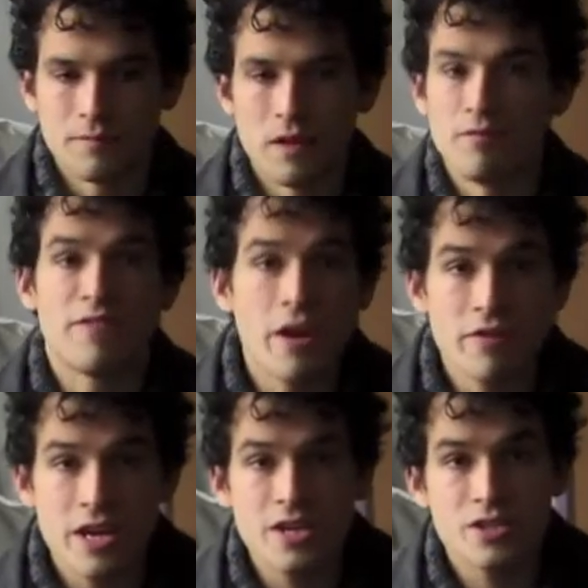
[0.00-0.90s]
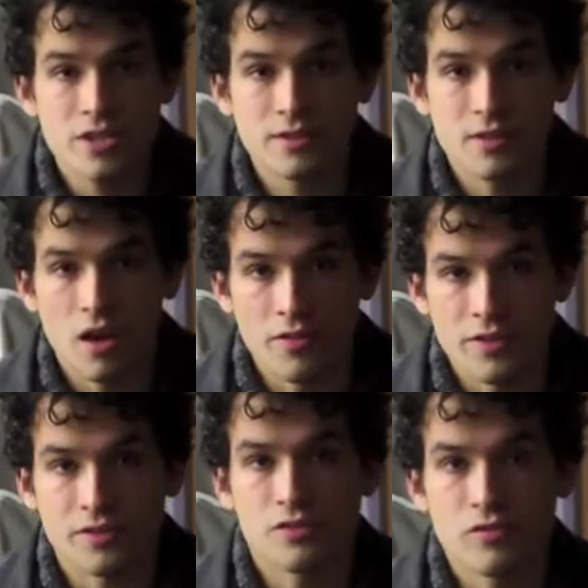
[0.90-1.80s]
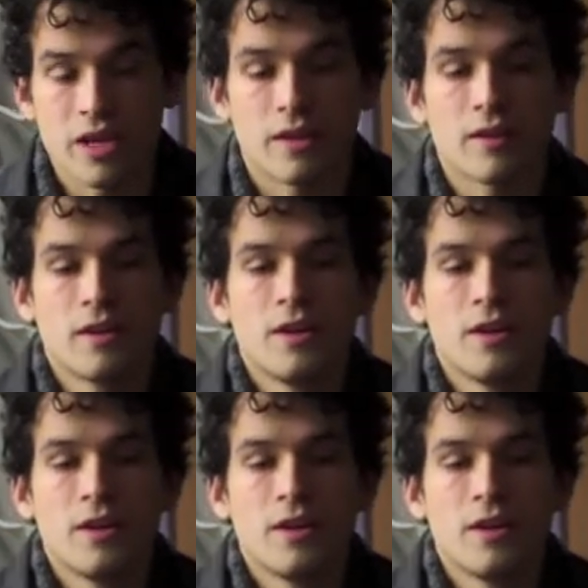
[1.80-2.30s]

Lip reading: Variations on this trick.